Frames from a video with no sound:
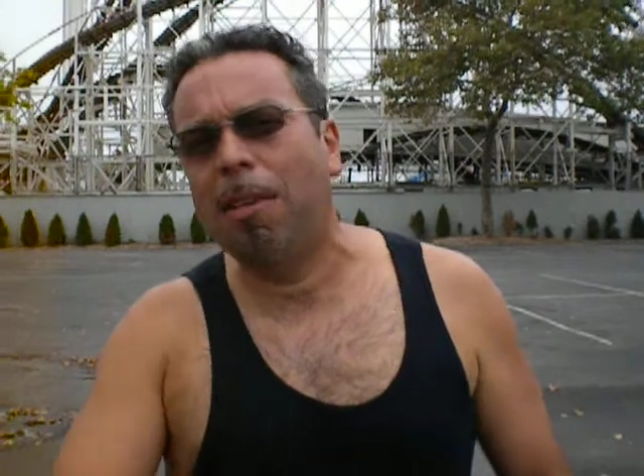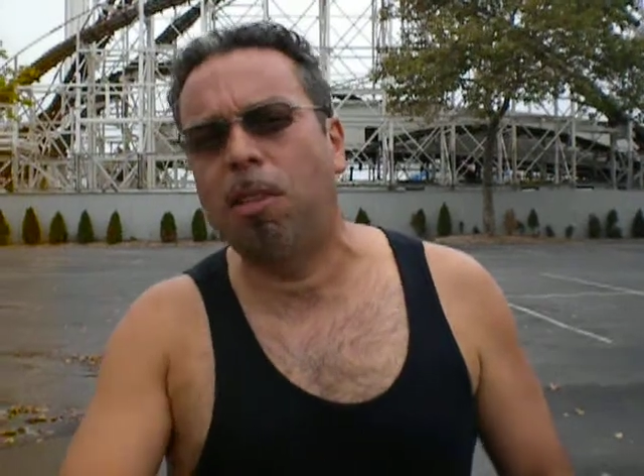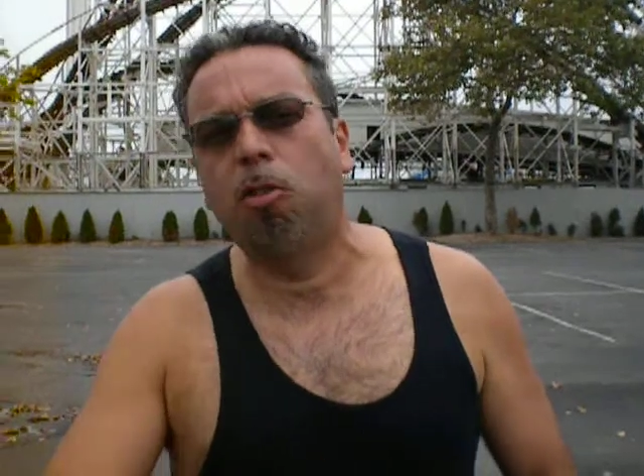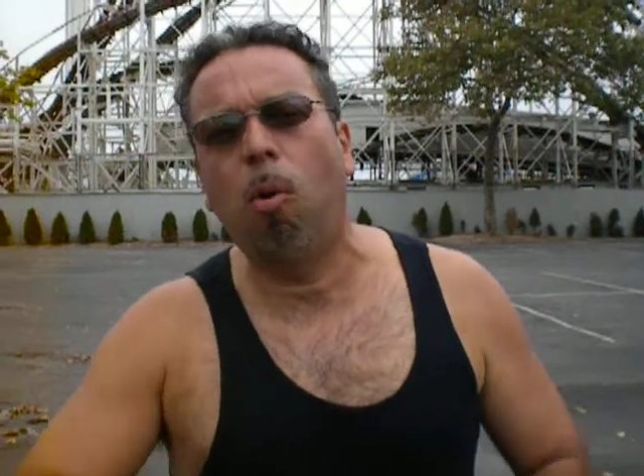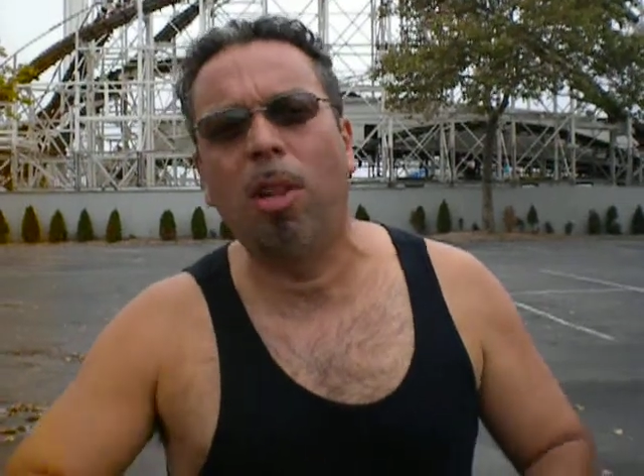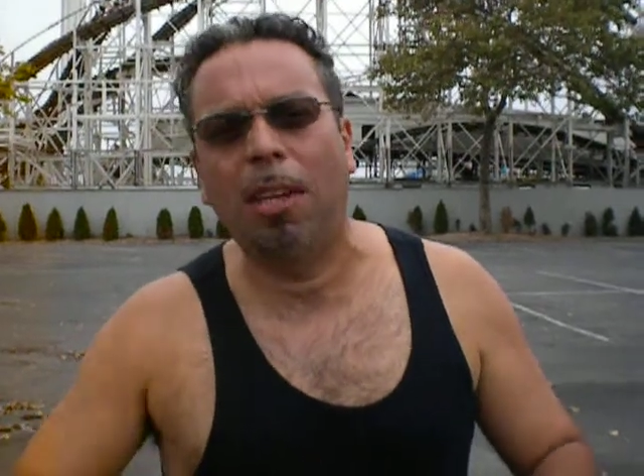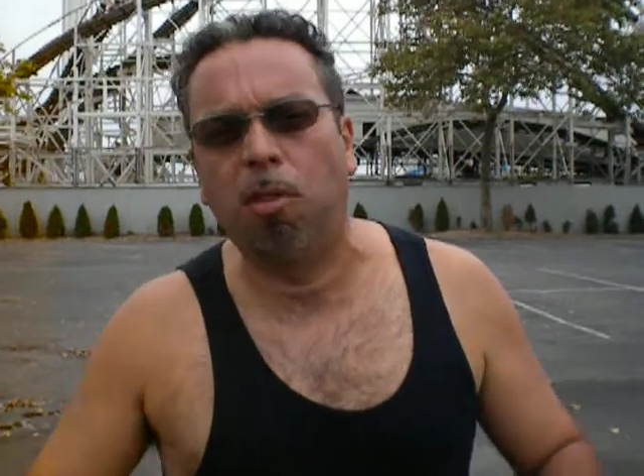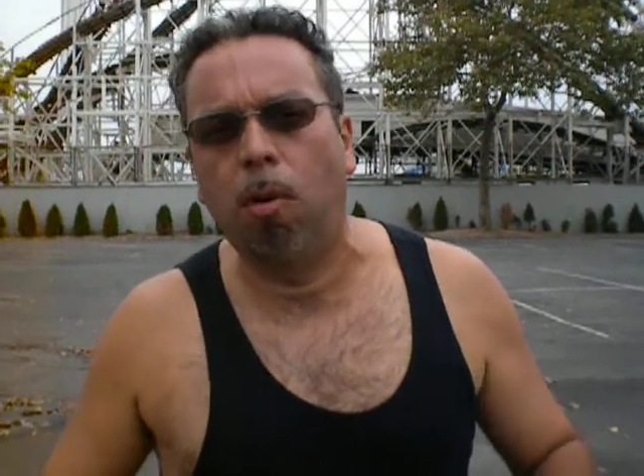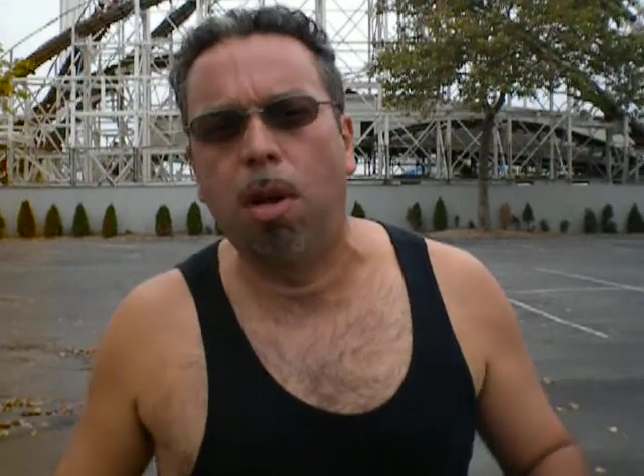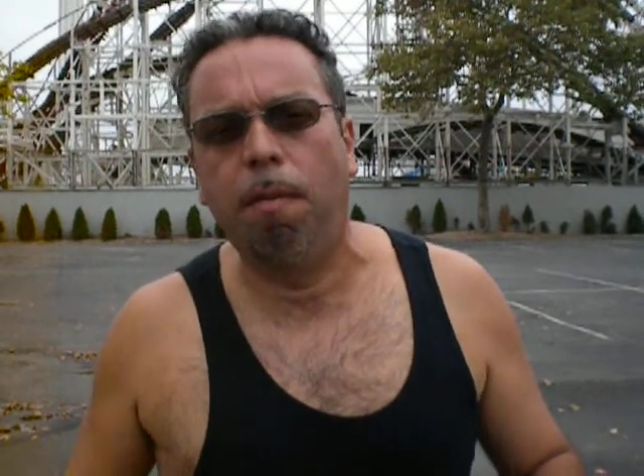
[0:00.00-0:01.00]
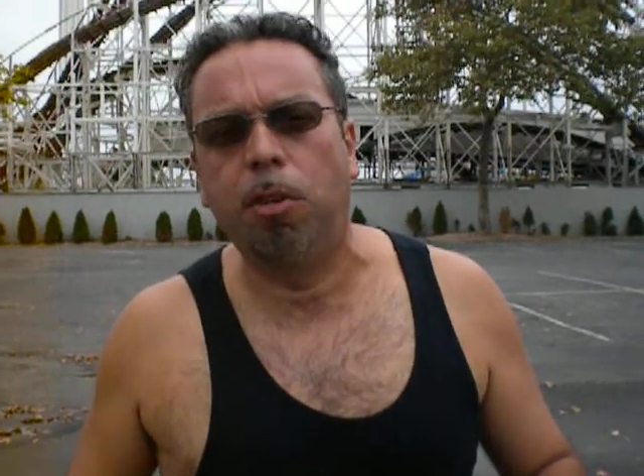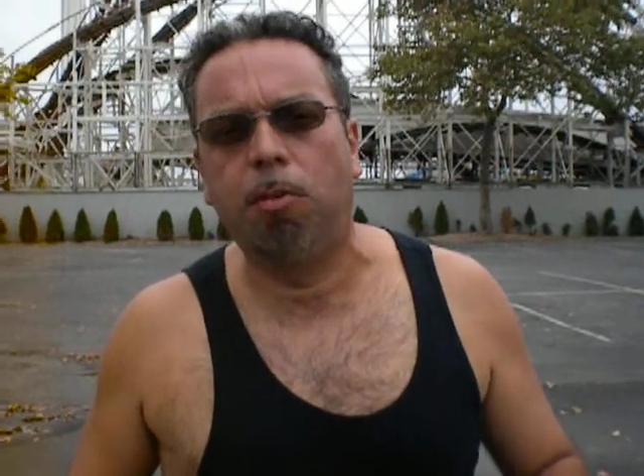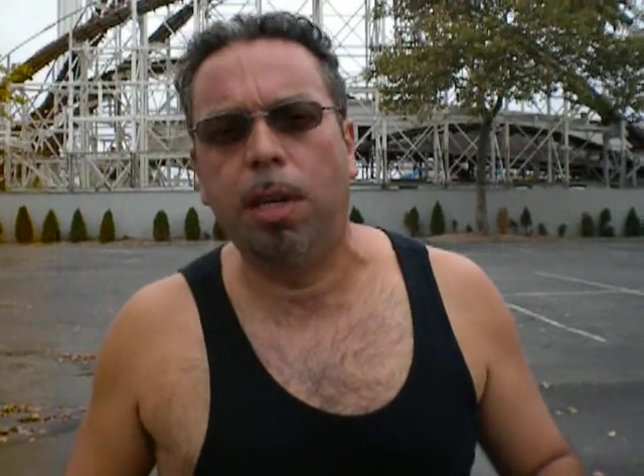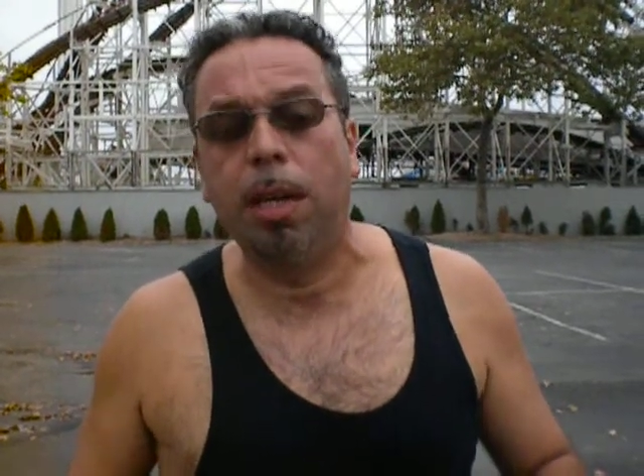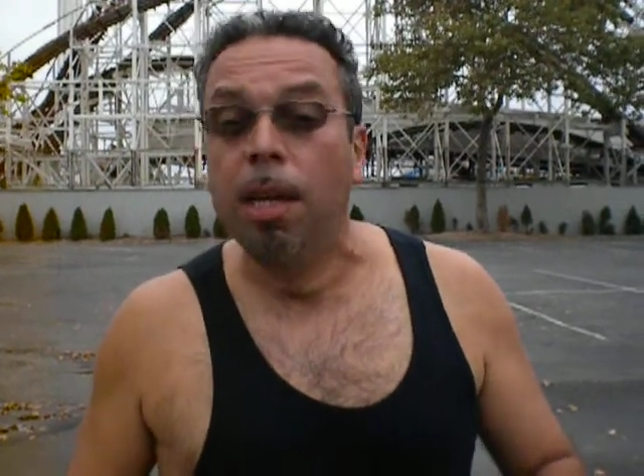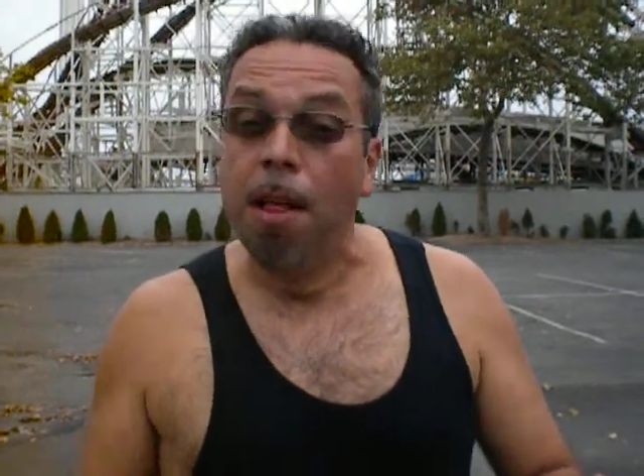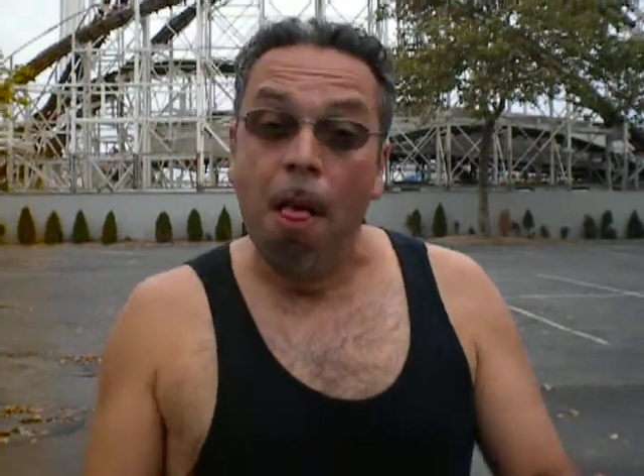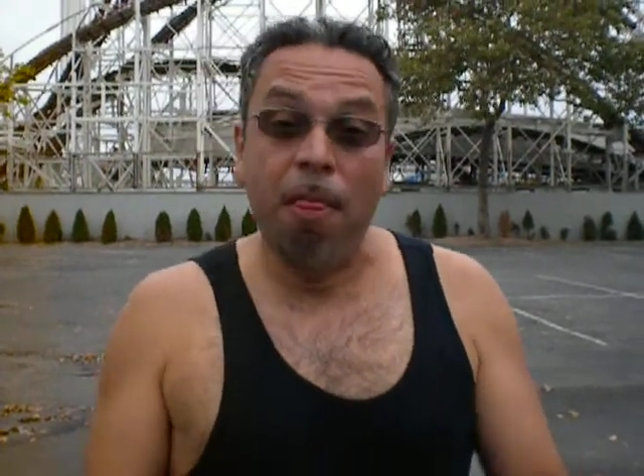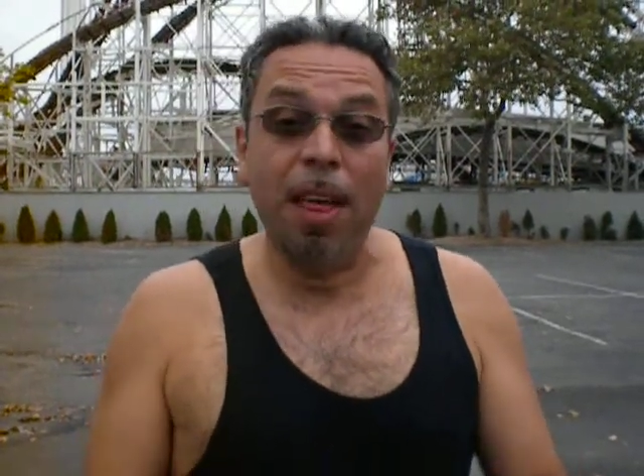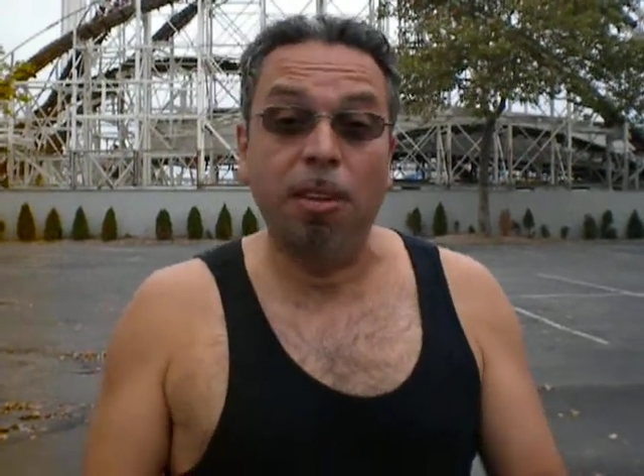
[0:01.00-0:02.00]
the icicles, or that snow-covered tree.
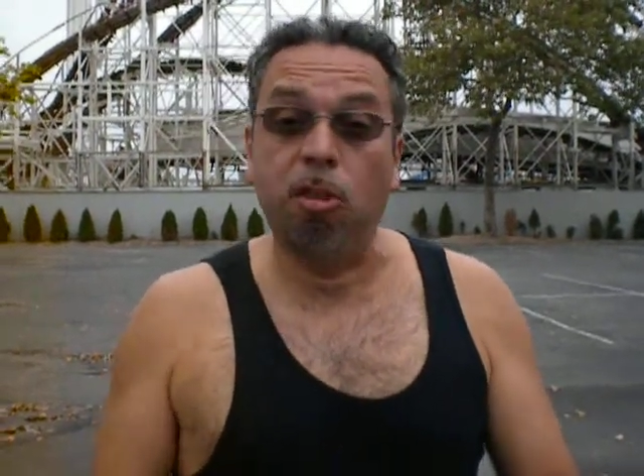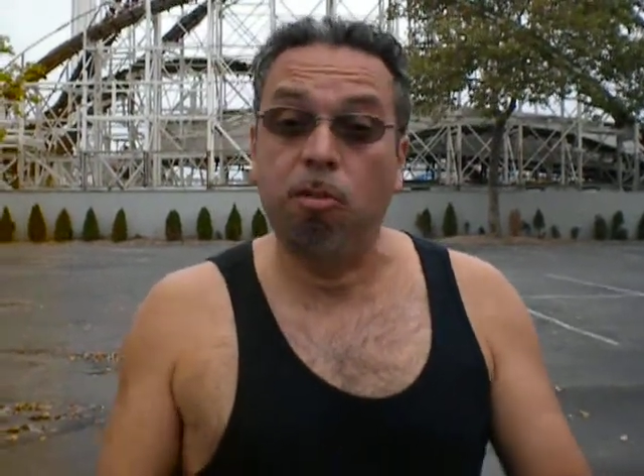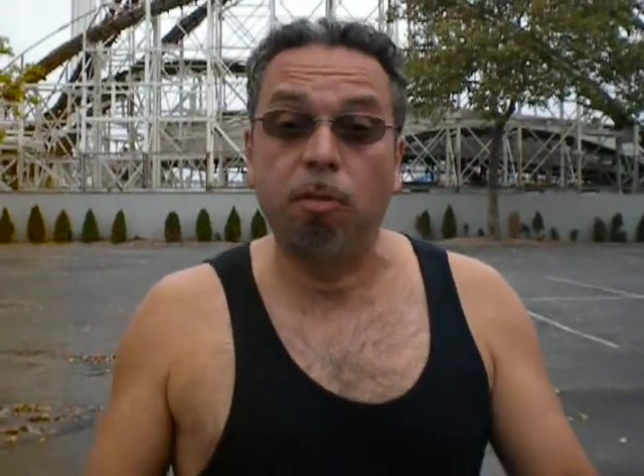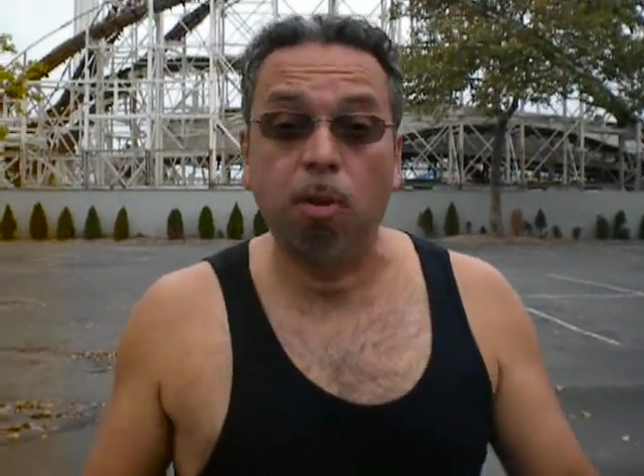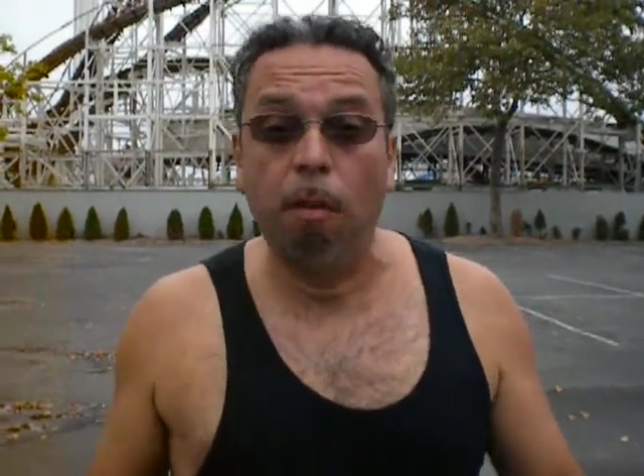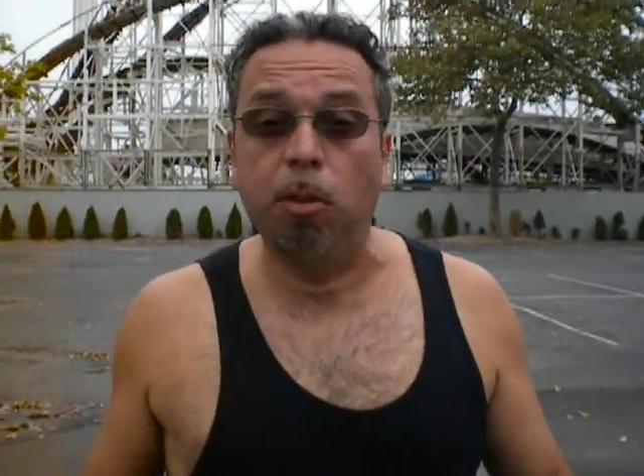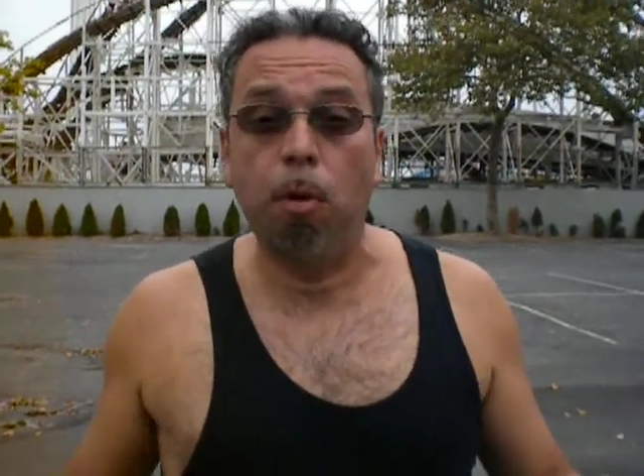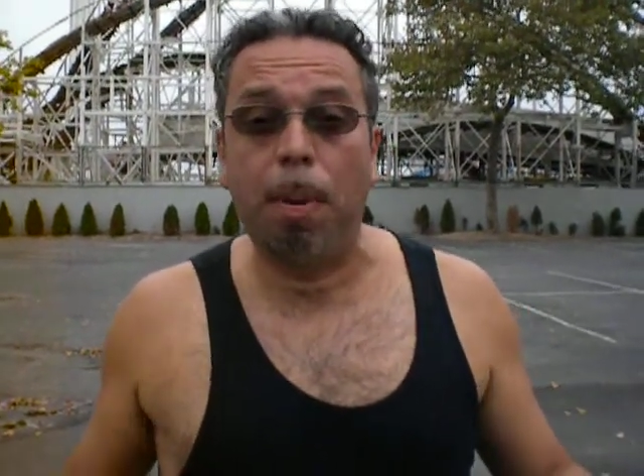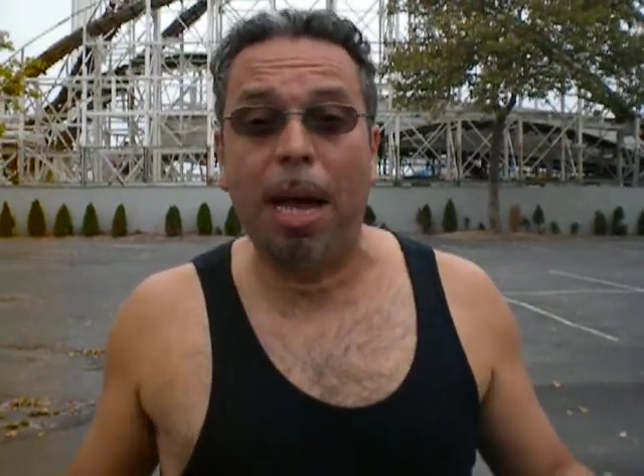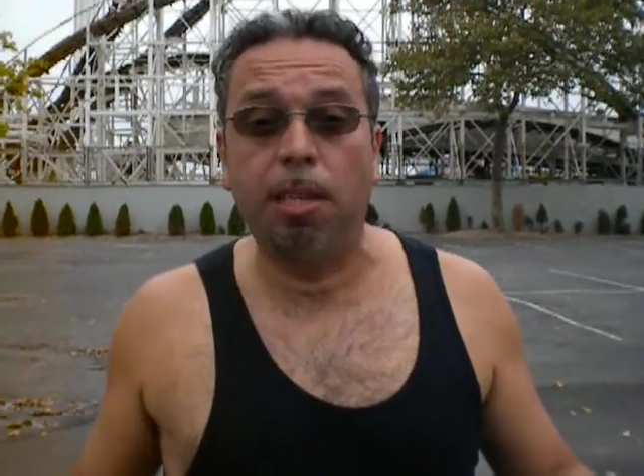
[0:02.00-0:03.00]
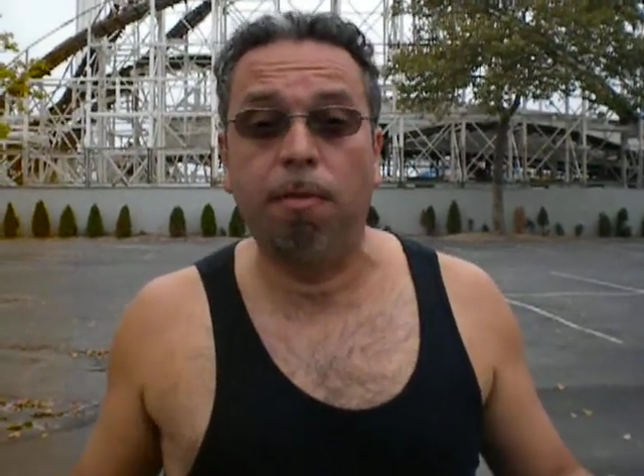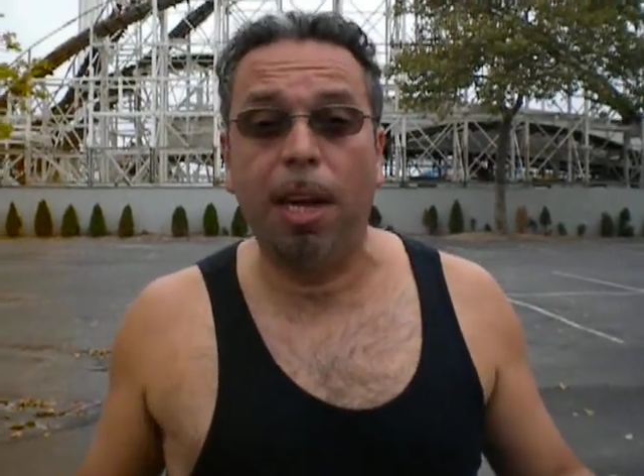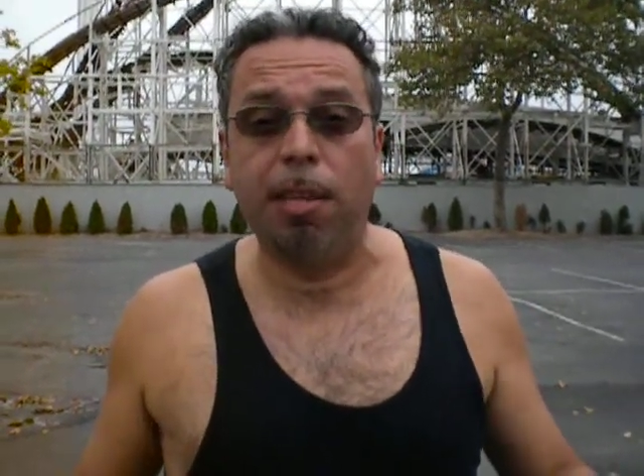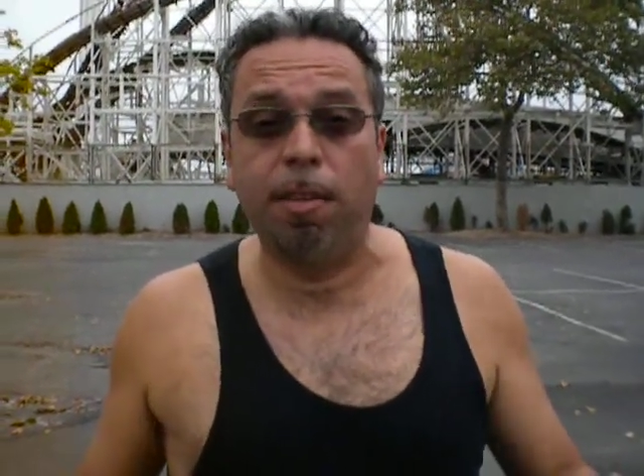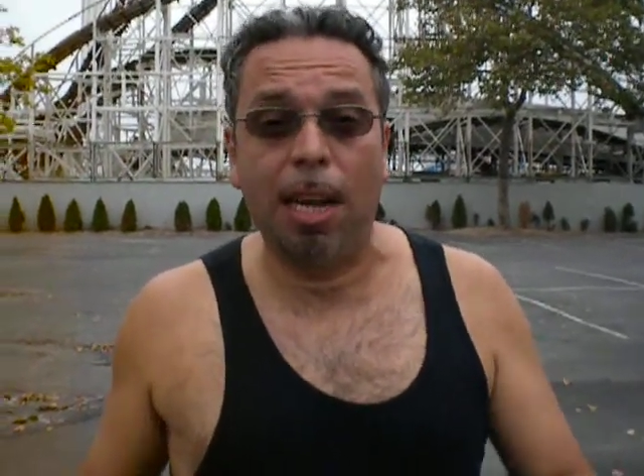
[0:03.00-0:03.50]
Then she drifts over to a patch of ice